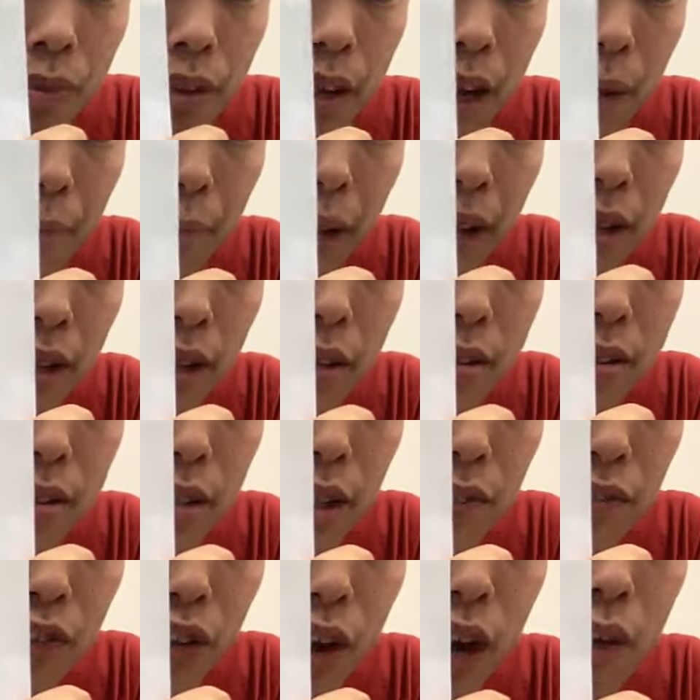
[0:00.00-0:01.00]
competitors,
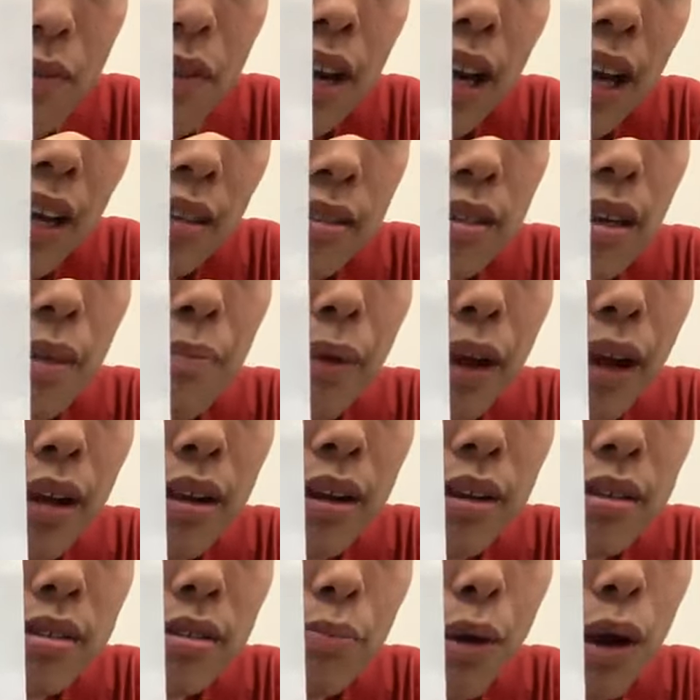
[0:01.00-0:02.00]
if you have less
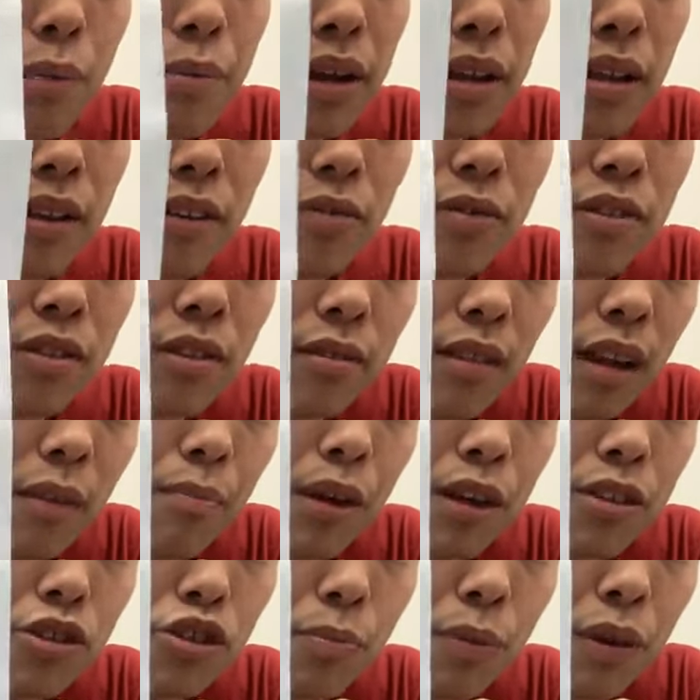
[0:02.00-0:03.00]
competitors, probably the
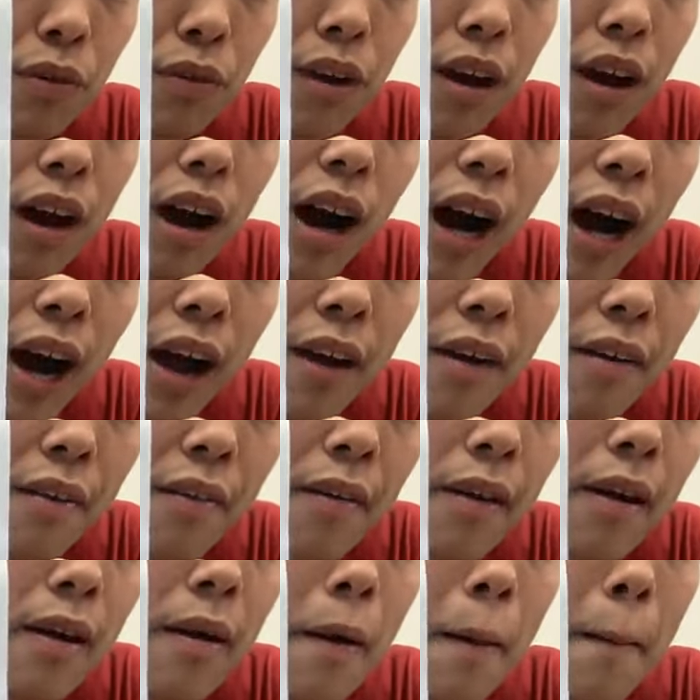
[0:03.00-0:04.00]
numbers should be higher.
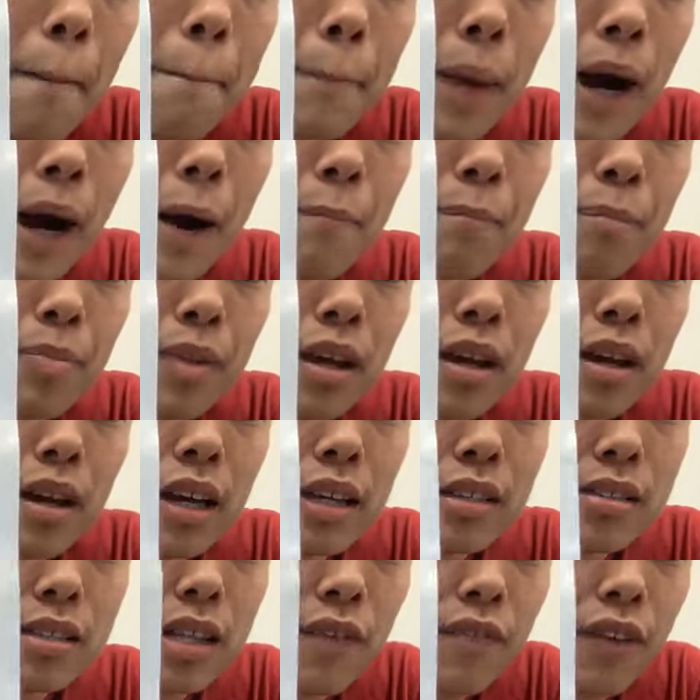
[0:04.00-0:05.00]
But
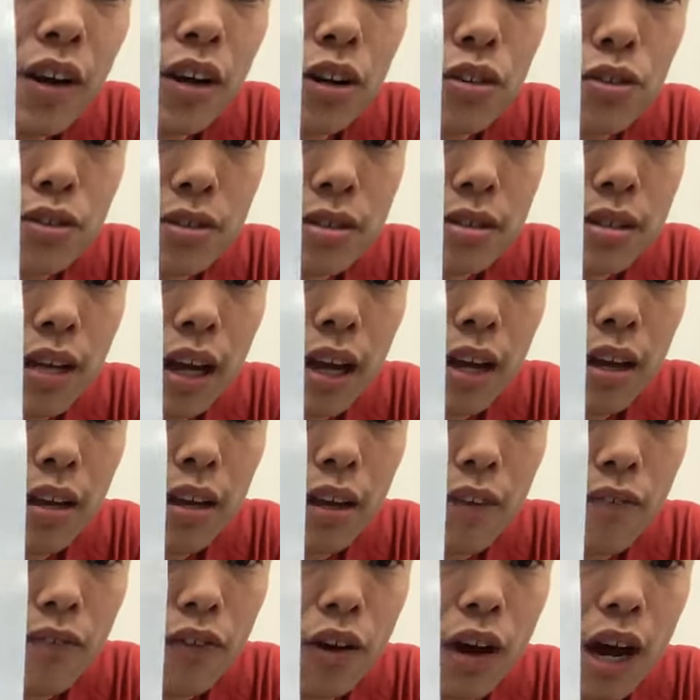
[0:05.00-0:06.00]
it's difficult to say
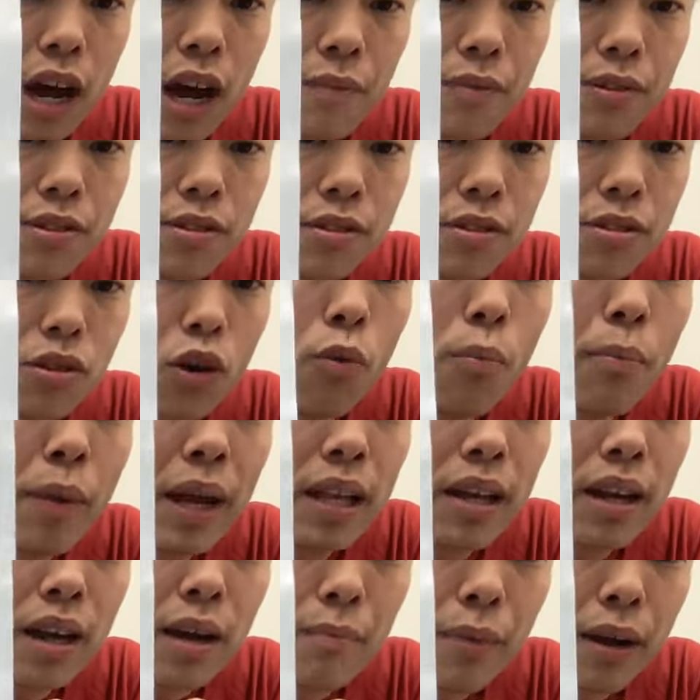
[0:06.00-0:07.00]
if you have so many
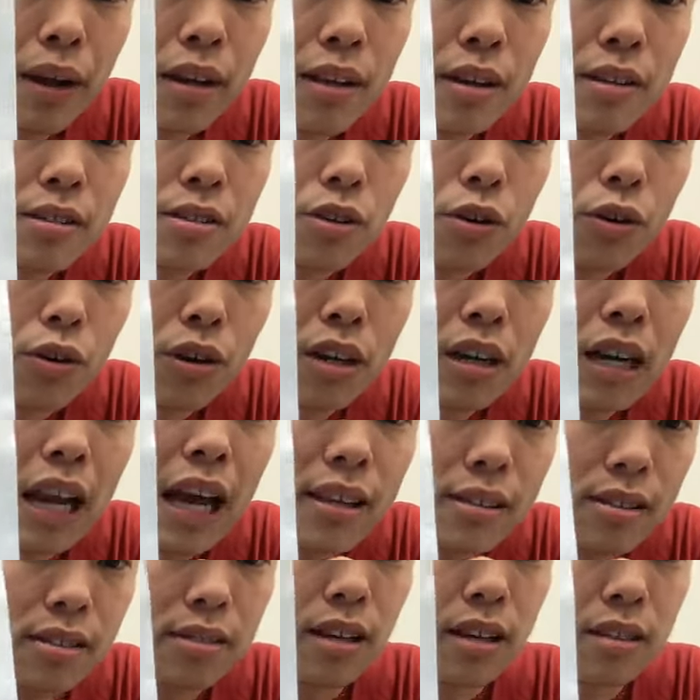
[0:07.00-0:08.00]
competitors or
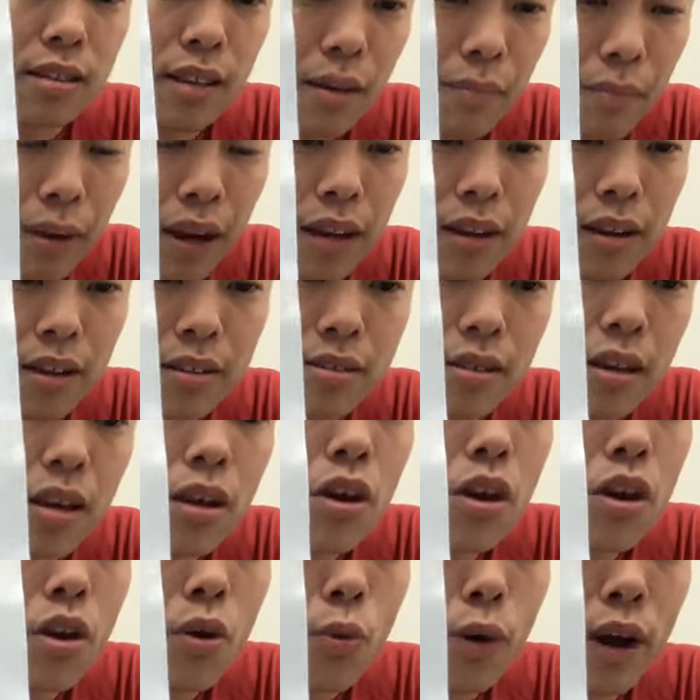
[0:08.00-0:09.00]
less competitors.
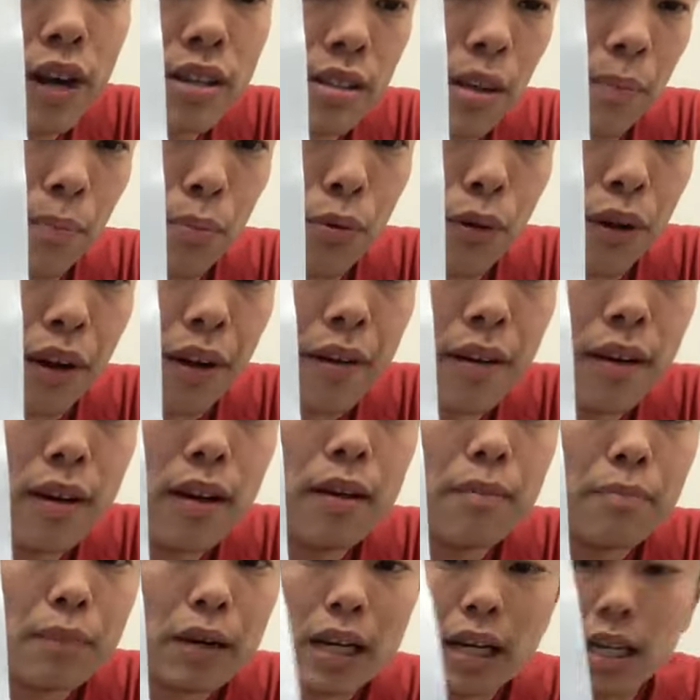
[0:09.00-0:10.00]
What's the point?
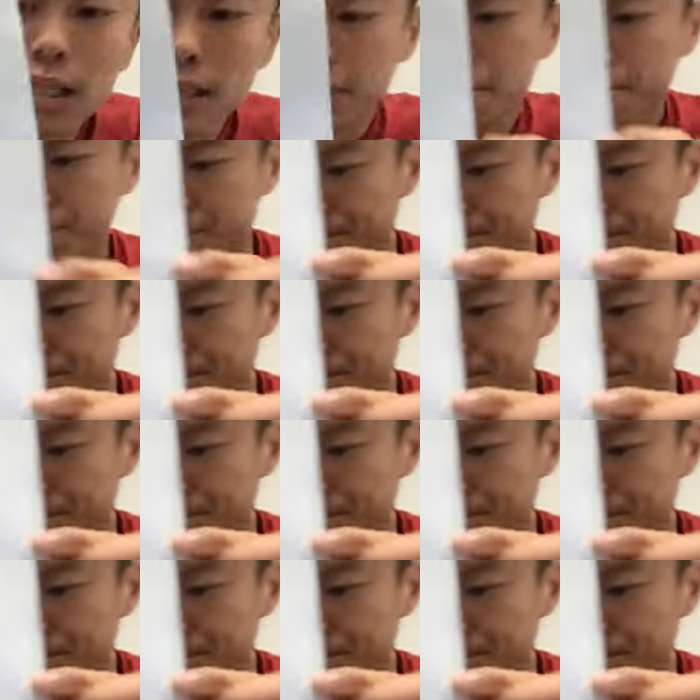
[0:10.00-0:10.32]
Because